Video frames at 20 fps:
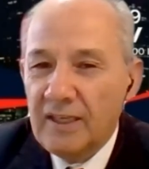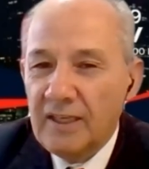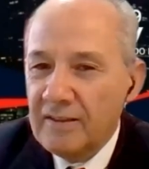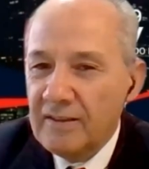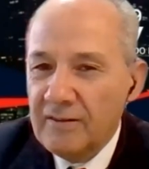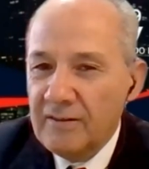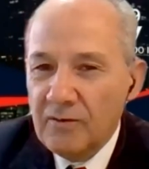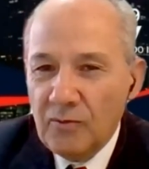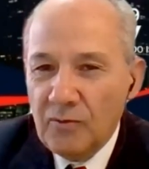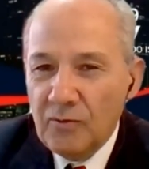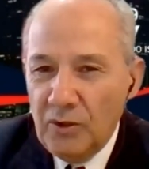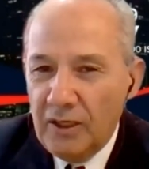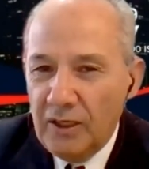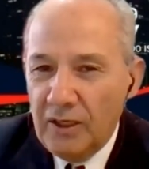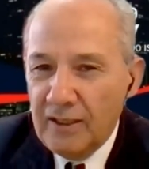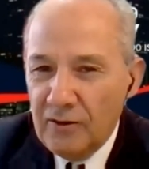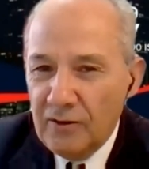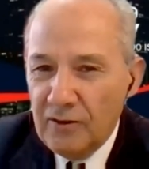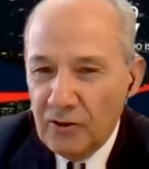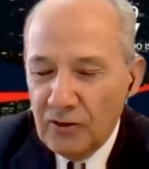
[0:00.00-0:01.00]
that
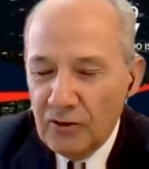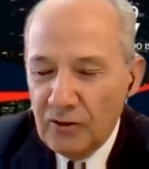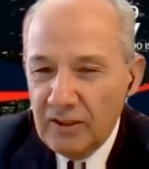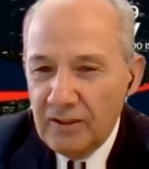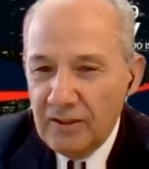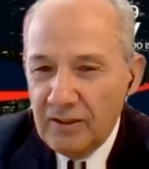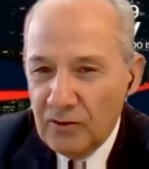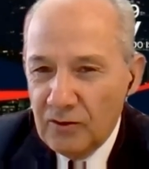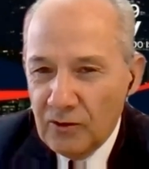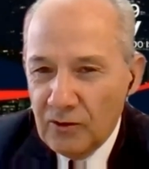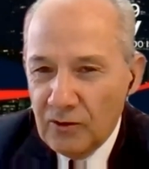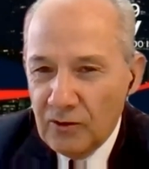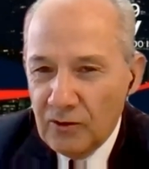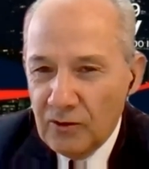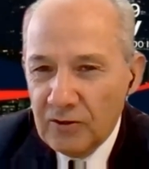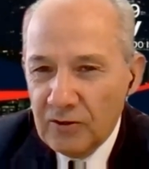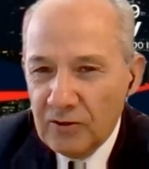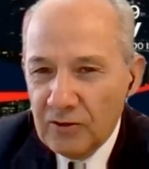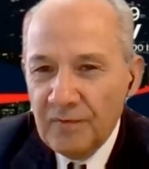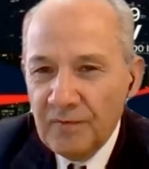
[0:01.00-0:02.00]
we cannot
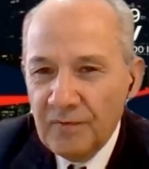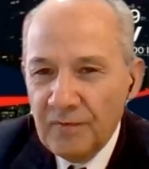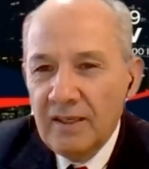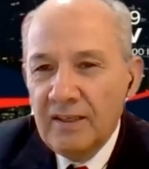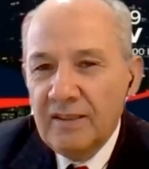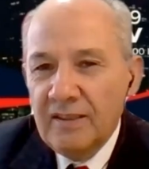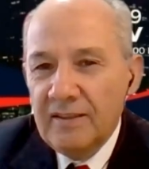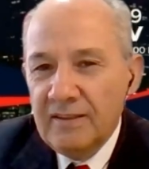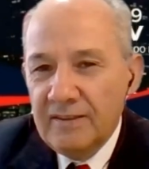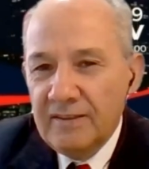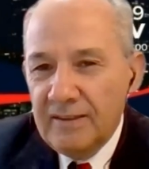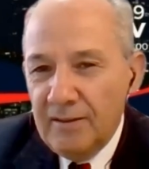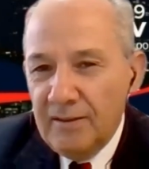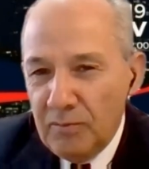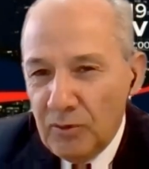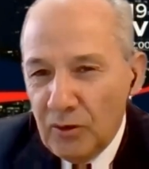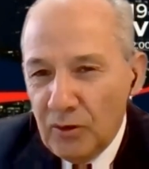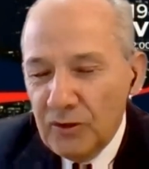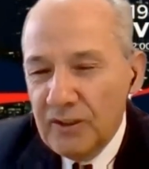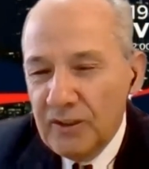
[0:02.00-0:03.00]
ignore,
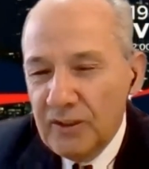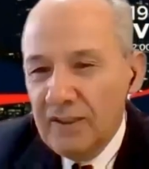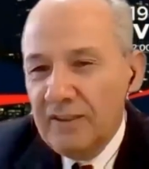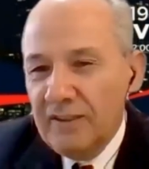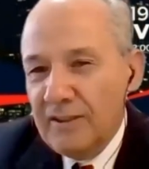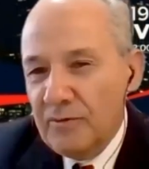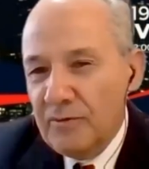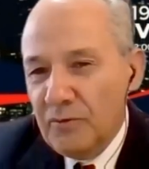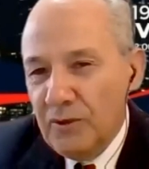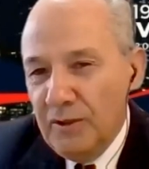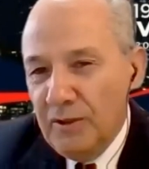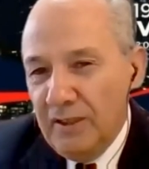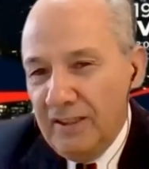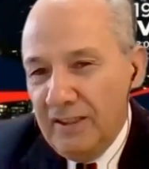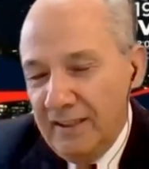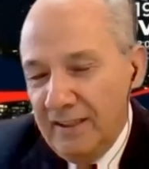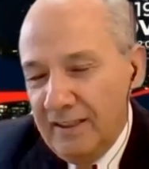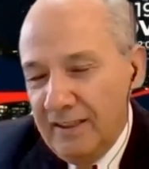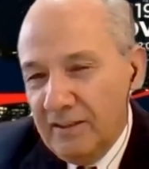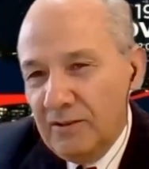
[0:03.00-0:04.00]
the model that
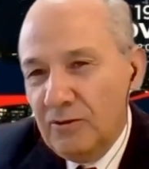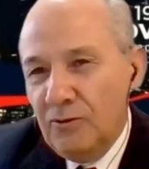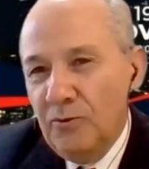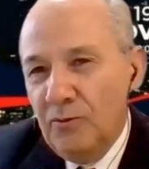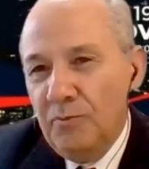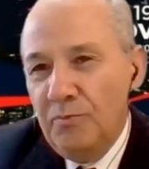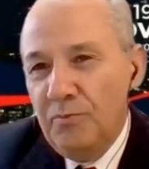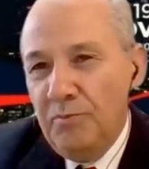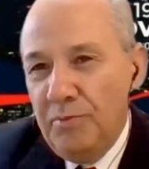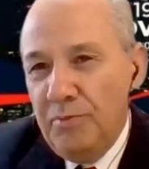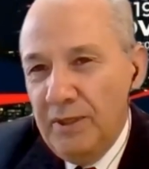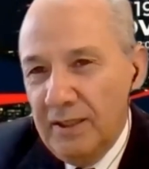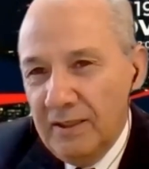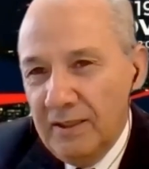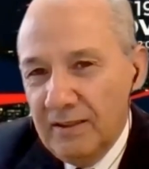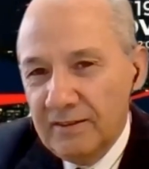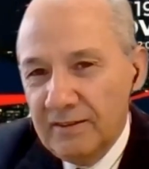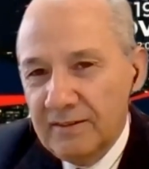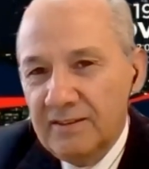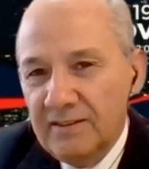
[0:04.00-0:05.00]
we need to
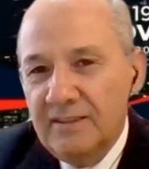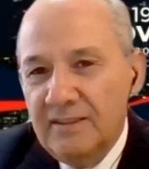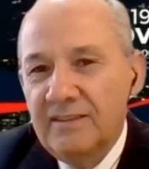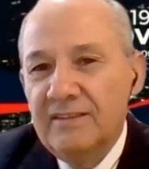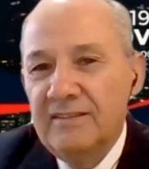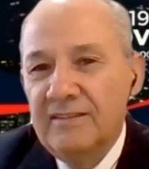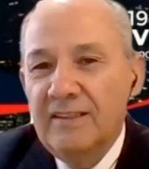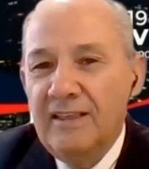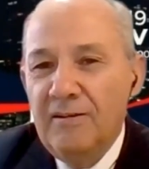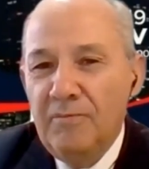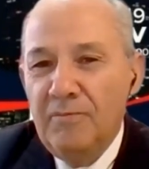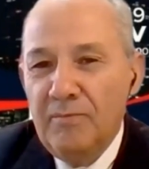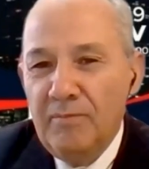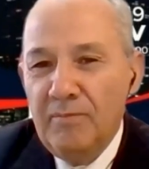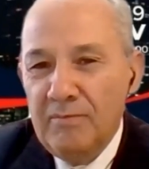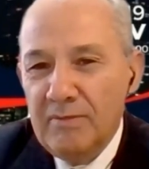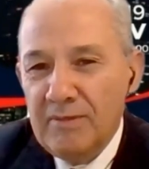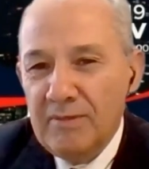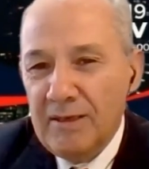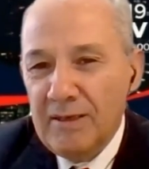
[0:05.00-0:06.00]
build
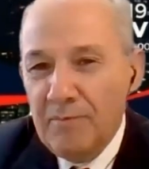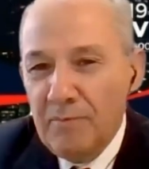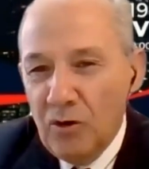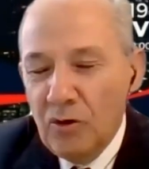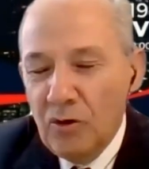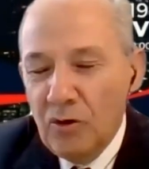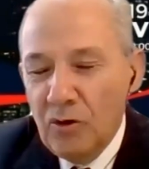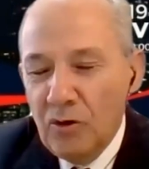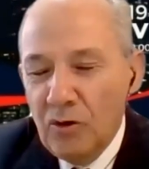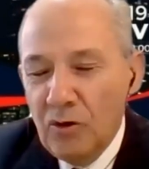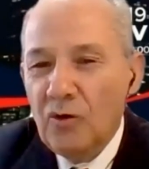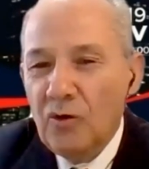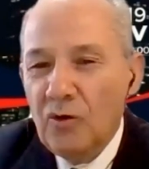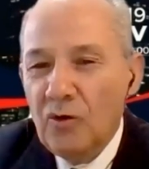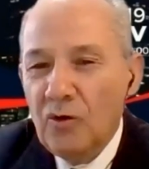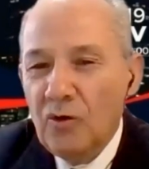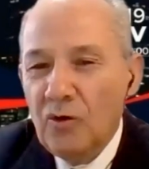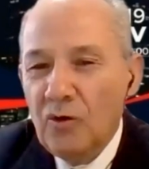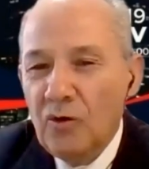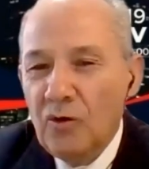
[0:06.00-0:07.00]
among
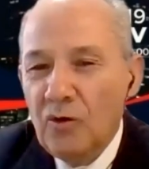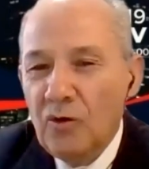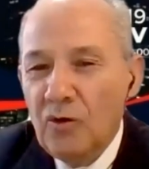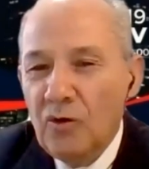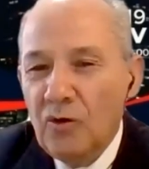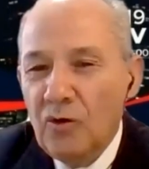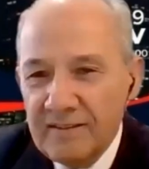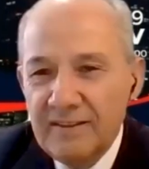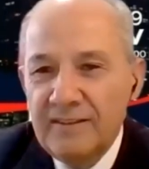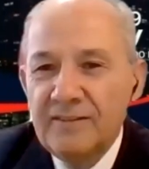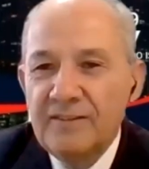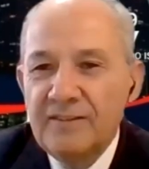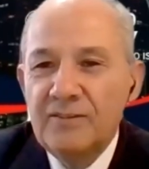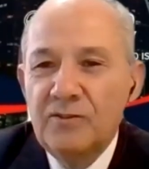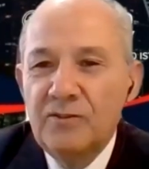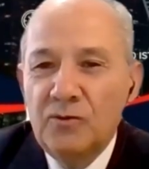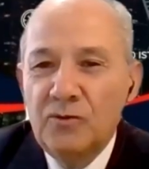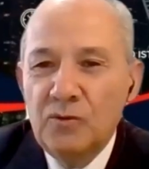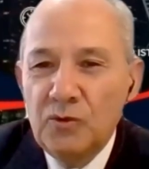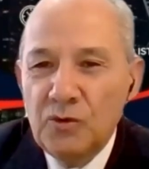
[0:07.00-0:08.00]
all of us
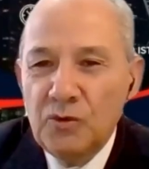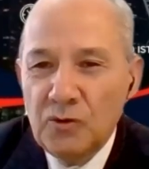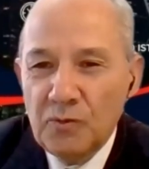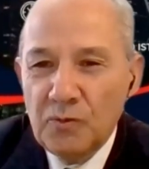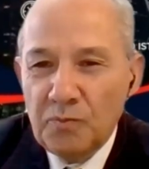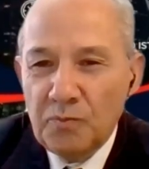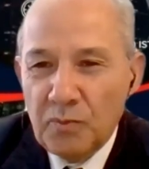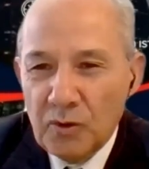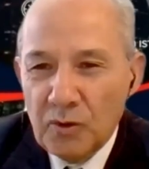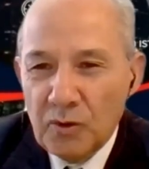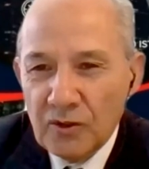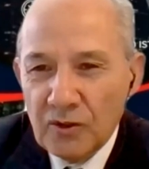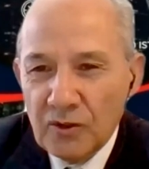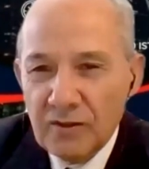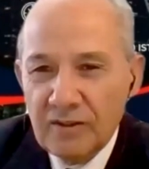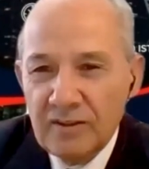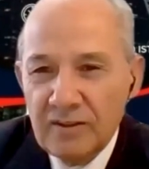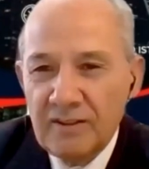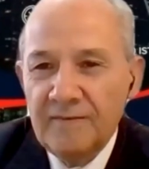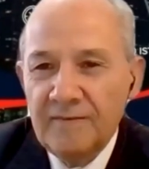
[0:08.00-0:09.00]
is to
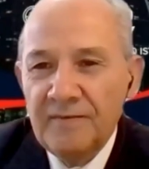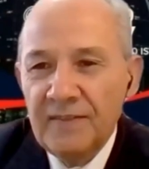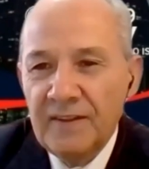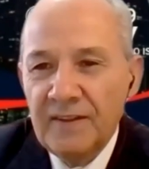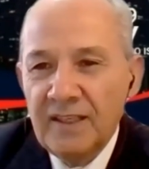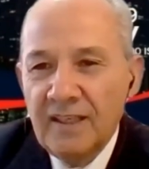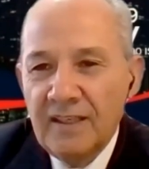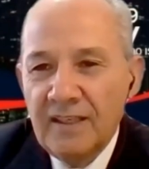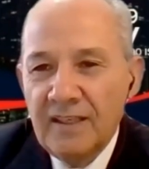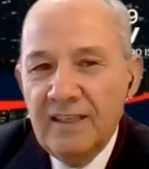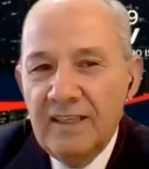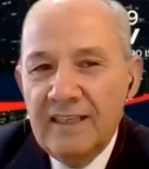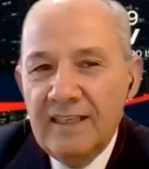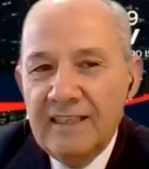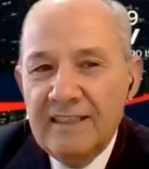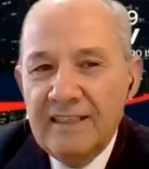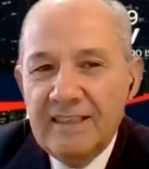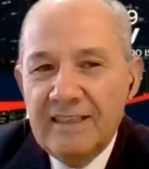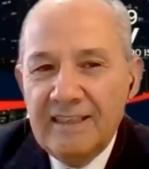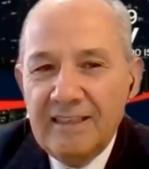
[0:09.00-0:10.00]
support
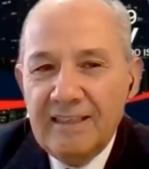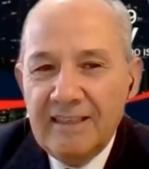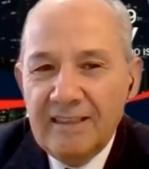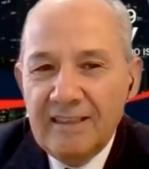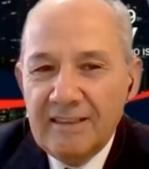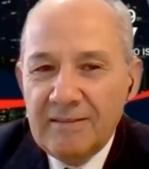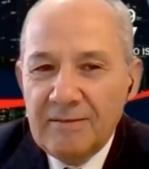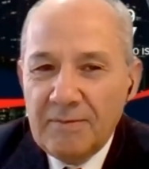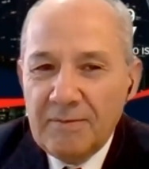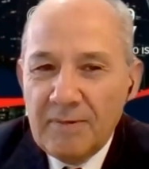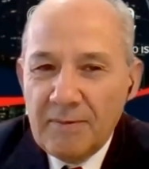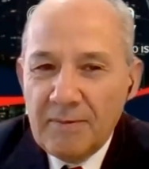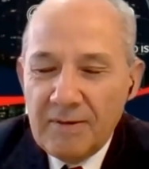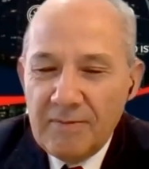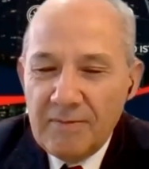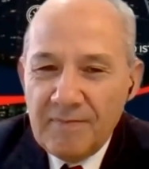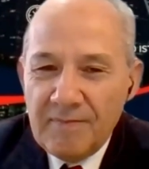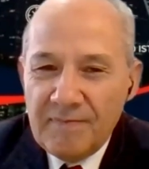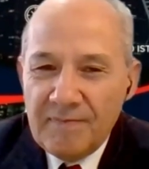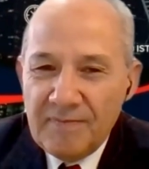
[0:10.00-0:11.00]
a
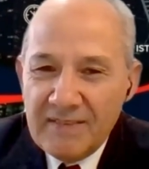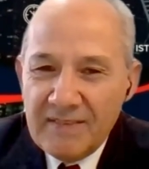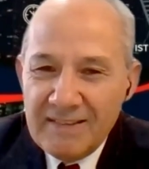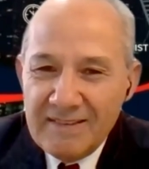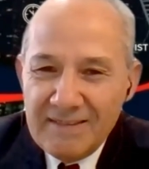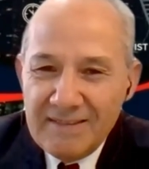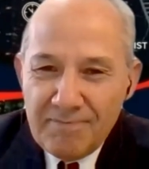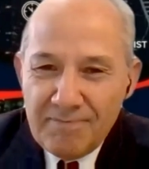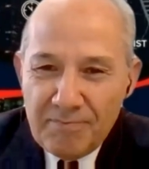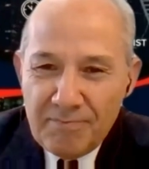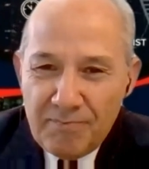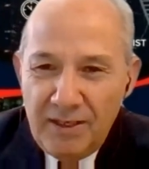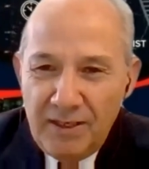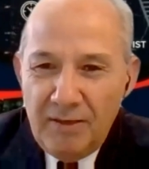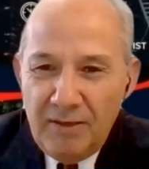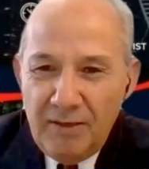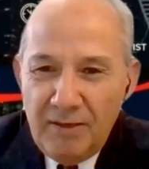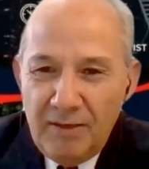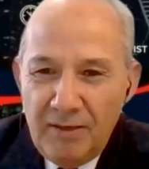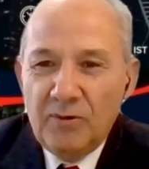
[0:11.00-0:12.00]

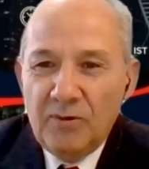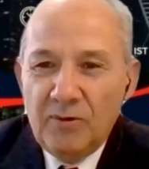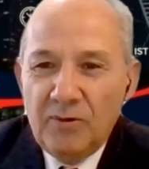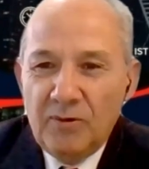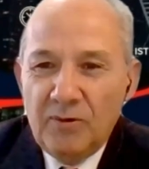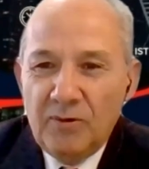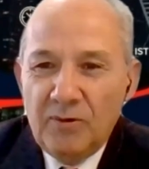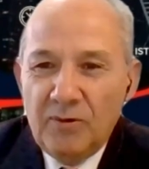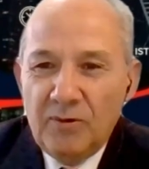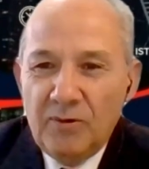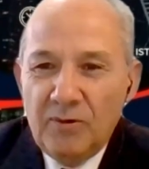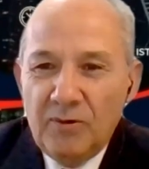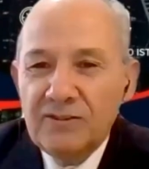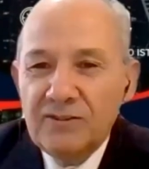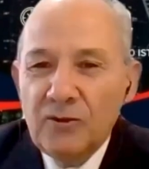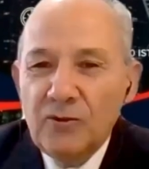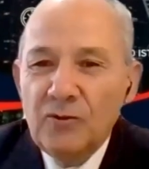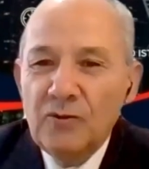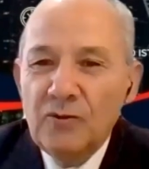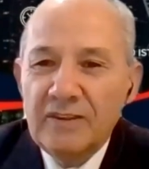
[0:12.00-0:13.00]
people
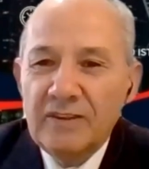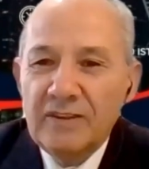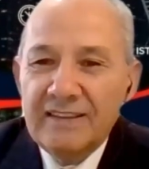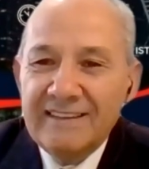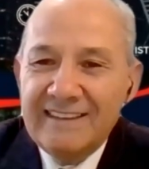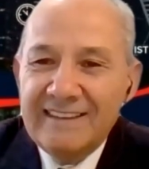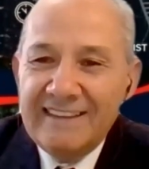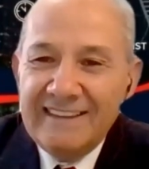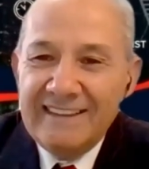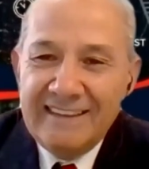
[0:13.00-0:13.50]
so